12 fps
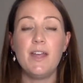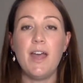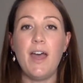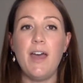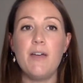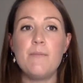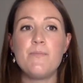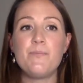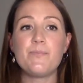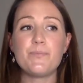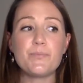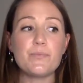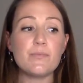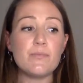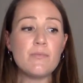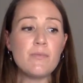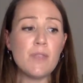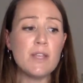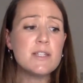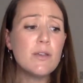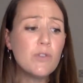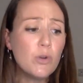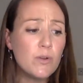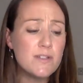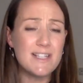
Um, so, of course,